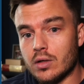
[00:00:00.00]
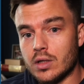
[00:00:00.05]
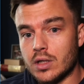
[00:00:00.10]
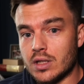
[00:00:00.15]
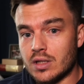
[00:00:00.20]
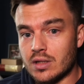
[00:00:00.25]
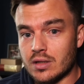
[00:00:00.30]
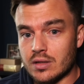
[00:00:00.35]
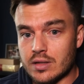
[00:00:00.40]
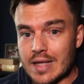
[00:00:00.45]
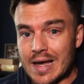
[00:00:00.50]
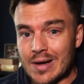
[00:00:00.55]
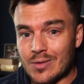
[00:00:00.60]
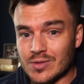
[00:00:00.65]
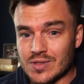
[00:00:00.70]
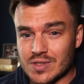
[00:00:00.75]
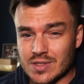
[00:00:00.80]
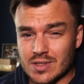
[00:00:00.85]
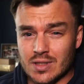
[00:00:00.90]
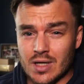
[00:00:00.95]
and that
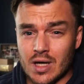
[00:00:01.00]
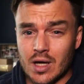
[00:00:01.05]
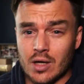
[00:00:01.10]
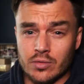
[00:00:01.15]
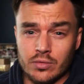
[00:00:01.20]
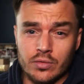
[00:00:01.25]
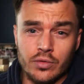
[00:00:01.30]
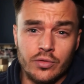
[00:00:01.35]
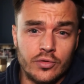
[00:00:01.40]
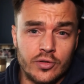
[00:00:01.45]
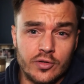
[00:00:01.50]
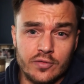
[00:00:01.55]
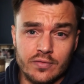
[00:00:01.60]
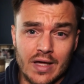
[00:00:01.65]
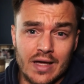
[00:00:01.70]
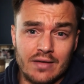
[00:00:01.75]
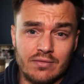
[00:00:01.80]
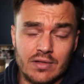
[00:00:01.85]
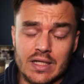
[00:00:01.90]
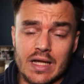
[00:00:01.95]
was at
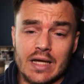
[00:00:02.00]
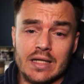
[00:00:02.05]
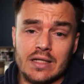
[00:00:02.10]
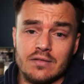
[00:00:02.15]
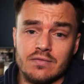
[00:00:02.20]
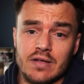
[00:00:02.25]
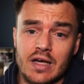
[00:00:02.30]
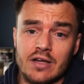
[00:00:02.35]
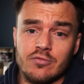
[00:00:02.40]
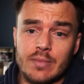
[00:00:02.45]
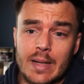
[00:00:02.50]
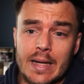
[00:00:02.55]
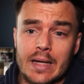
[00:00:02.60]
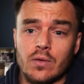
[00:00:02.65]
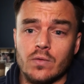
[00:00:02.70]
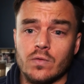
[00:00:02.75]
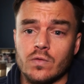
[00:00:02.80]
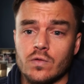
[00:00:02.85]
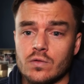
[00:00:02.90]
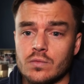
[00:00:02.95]
135 and 95
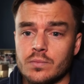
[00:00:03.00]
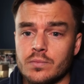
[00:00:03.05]
pounds.